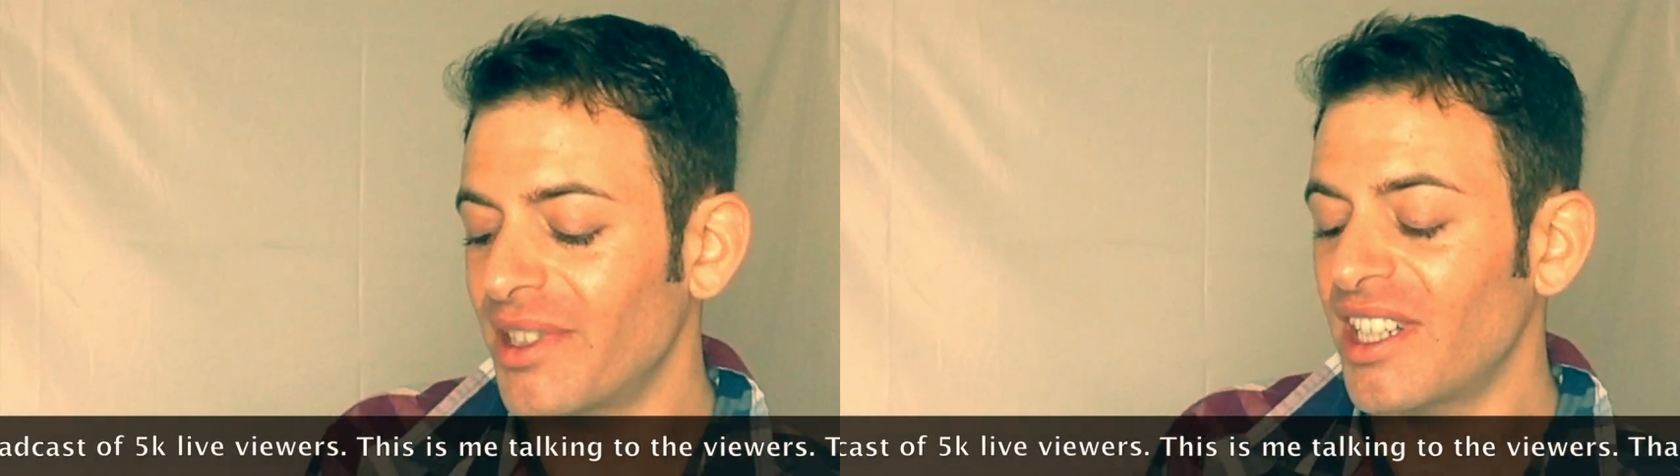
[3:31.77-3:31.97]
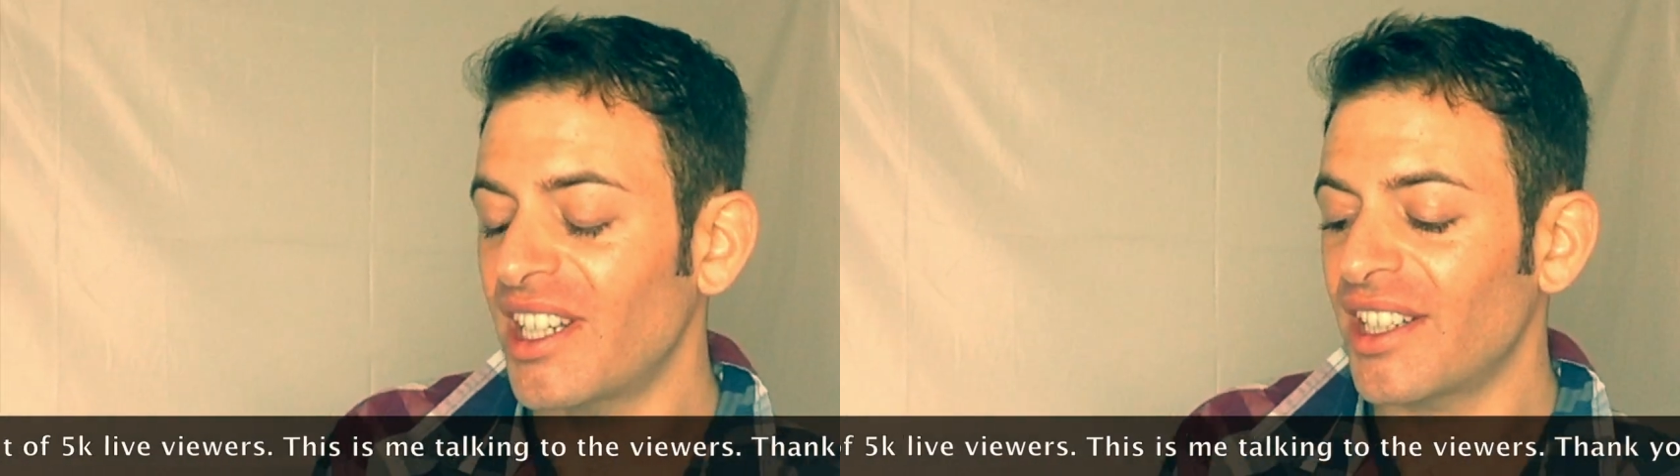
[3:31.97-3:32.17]

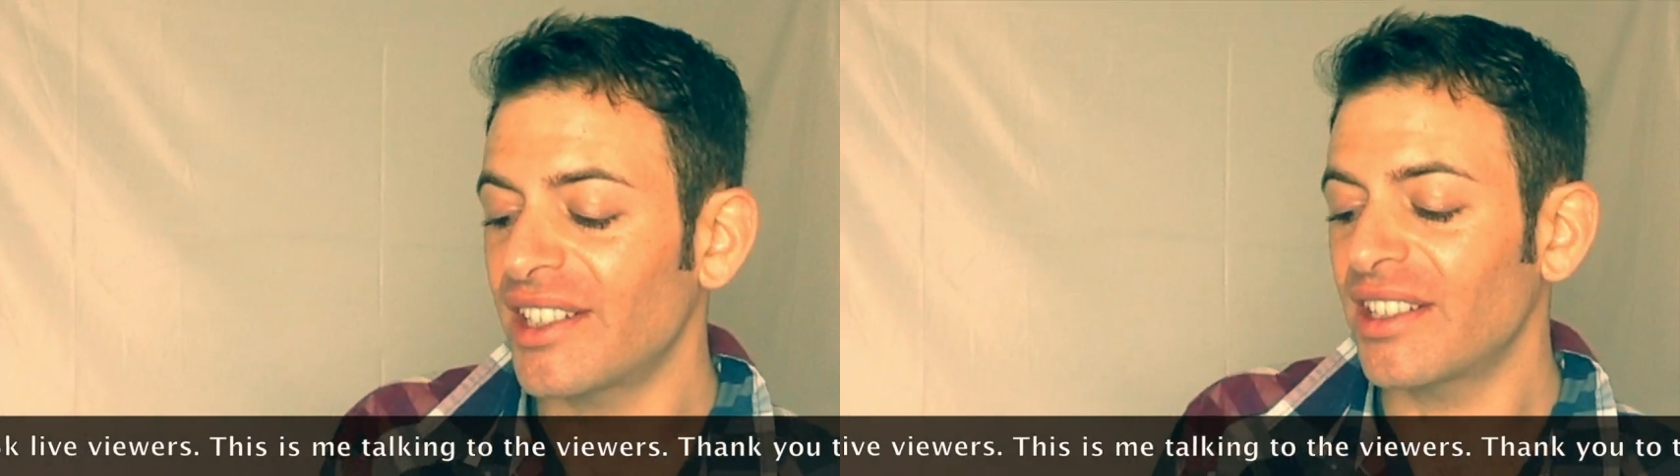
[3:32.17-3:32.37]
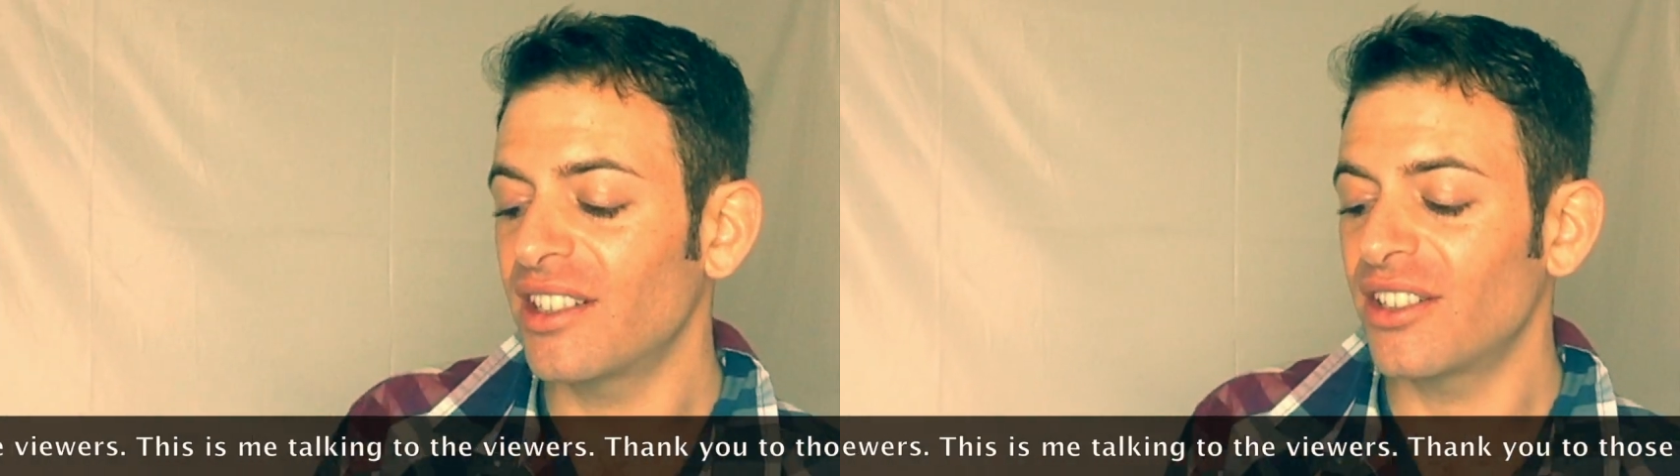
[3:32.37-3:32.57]
Ugh,
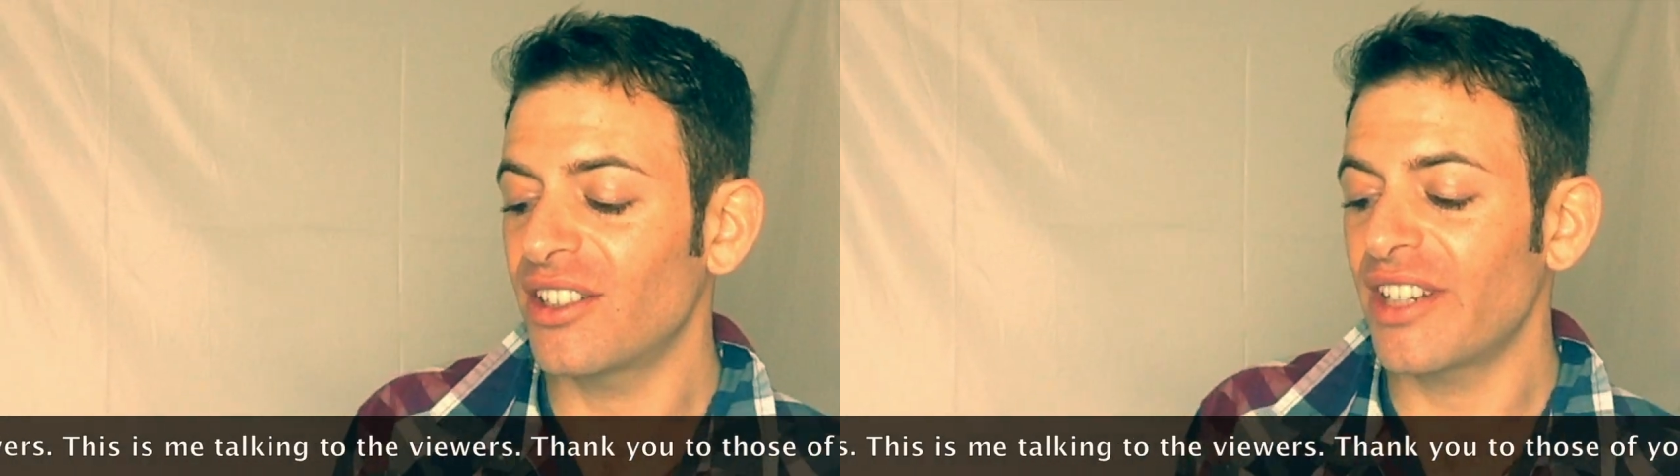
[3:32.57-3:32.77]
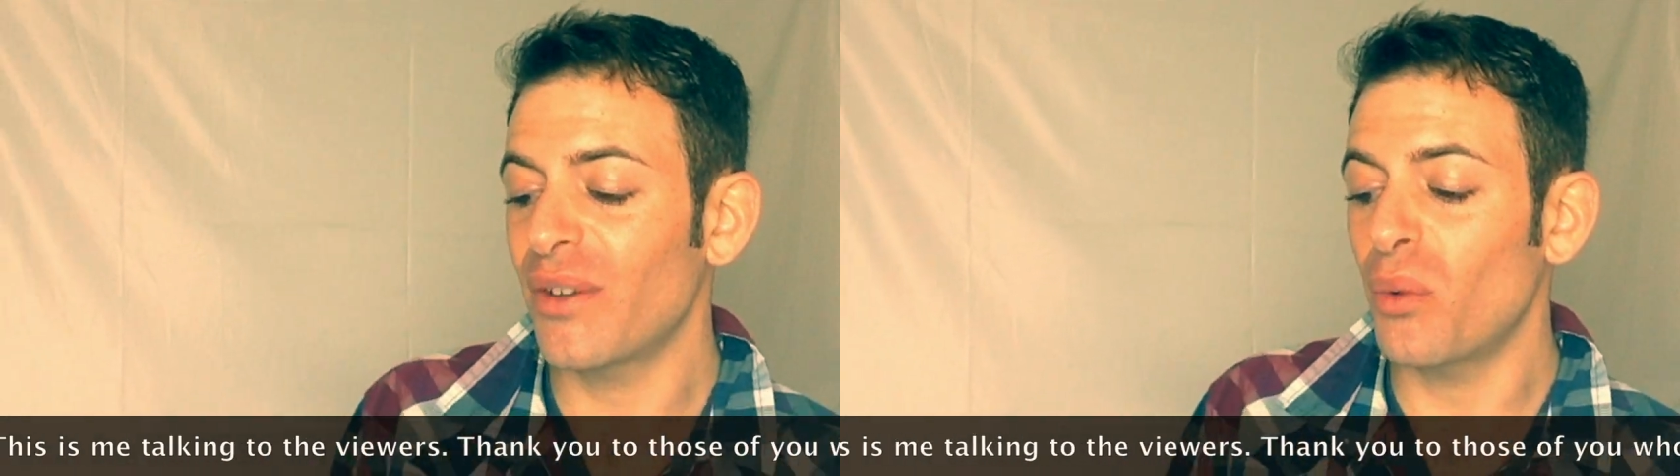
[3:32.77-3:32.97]
they're
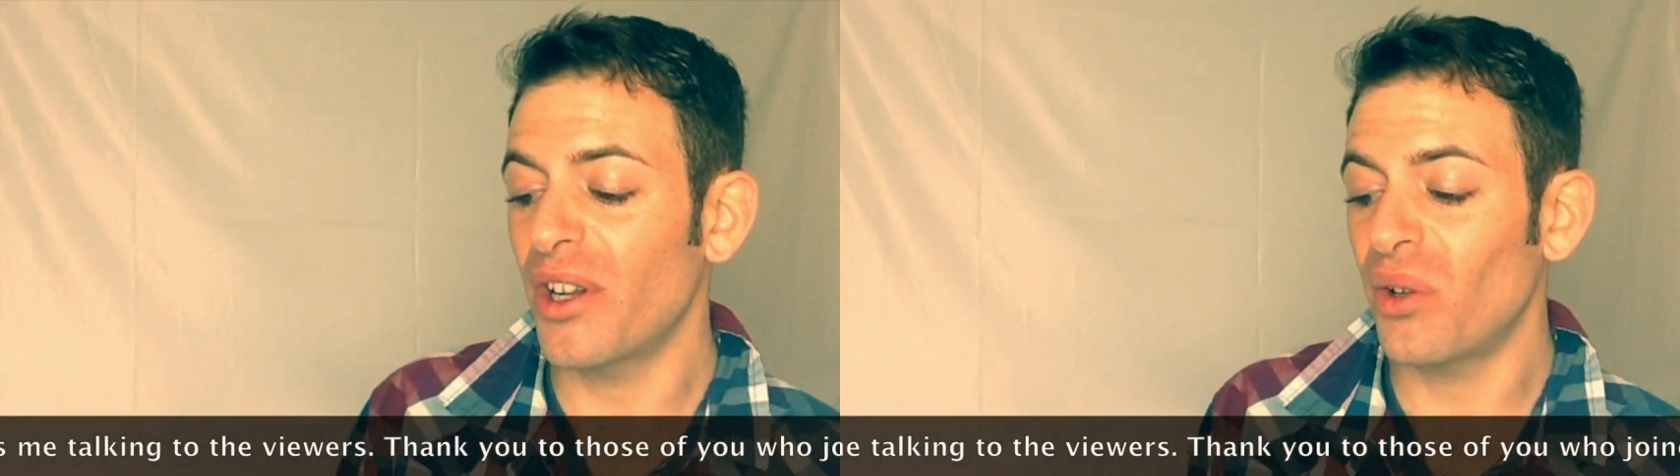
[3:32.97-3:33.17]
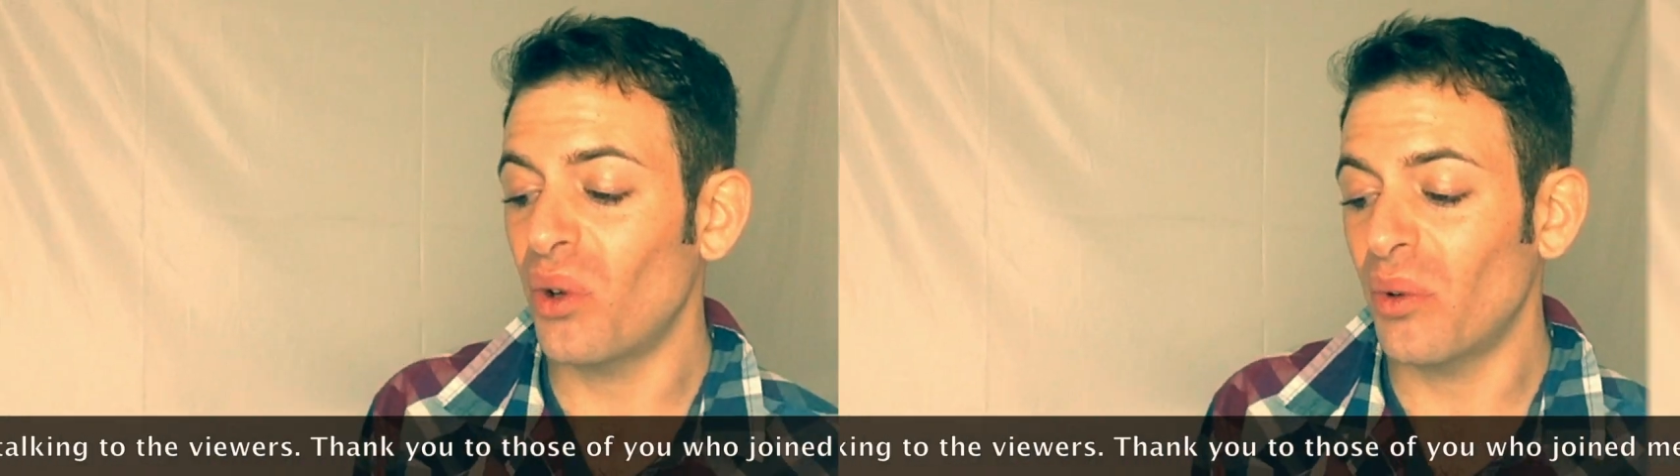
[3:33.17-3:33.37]
not even one whole